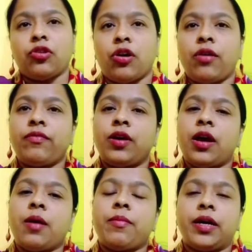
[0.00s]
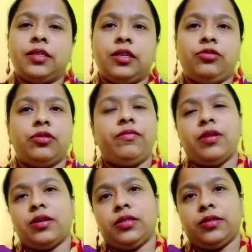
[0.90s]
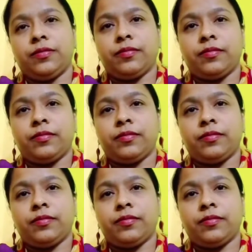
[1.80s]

of bisexual flowers.